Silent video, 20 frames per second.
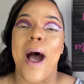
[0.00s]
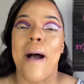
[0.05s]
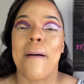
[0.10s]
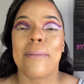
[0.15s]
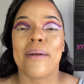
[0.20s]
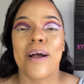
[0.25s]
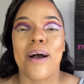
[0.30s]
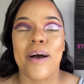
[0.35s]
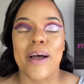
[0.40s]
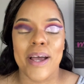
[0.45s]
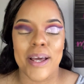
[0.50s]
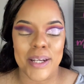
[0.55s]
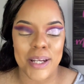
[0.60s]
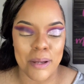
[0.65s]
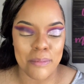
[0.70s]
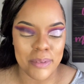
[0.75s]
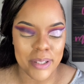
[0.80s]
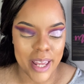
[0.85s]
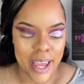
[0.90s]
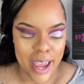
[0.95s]
gonna end
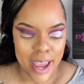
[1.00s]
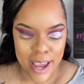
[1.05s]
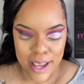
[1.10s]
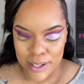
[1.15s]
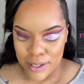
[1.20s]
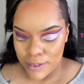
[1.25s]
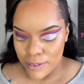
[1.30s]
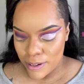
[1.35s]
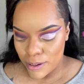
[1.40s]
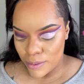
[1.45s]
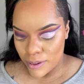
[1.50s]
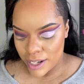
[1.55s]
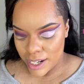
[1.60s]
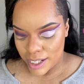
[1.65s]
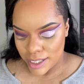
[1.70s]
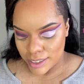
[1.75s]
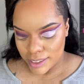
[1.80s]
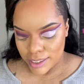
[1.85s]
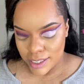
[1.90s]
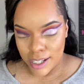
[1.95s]
up dead doing one of
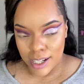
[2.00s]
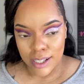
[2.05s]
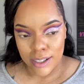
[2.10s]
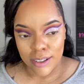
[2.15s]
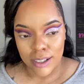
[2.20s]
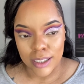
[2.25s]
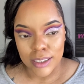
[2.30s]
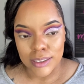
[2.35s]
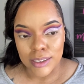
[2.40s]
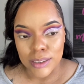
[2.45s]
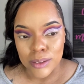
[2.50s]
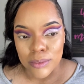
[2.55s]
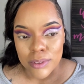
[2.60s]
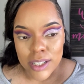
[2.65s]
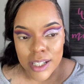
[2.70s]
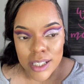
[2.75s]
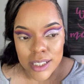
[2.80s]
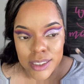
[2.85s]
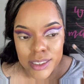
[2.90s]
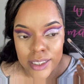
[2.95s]
these cut creases one
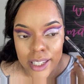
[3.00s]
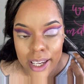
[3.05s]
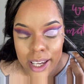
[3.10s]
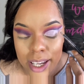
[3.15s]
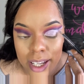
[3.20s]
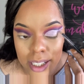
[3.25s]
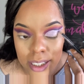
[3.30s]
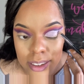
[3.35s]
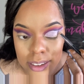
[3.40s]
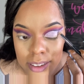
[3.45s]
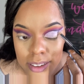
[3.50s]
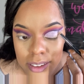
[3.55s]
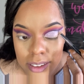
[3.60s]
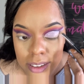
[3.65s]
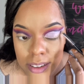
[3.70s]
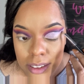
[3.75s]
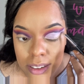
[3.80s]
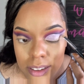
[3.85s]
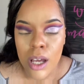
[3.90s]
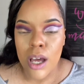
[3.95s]
of these days.
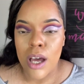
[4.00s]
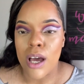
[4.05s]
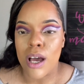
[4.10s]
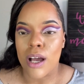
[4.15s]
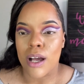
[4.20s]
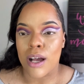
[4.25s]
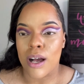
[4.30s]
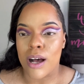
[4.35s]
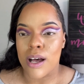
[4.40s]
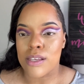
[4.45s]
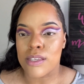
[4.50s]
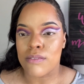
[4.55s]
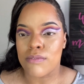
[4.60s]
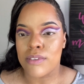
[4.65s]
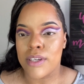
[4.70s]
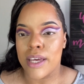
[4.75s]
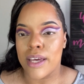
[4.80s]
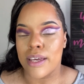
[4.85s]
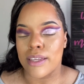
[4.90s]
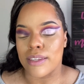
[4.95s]
Cause of
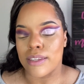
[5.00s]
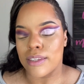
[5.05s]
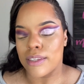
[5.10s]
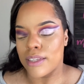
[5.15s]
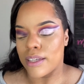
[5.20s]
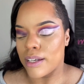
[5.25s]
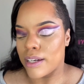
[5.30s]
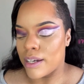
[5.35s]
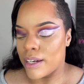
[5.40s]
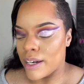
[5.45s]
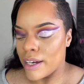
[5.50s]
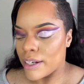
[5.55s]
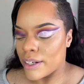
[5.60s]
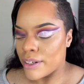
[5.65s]
death, cut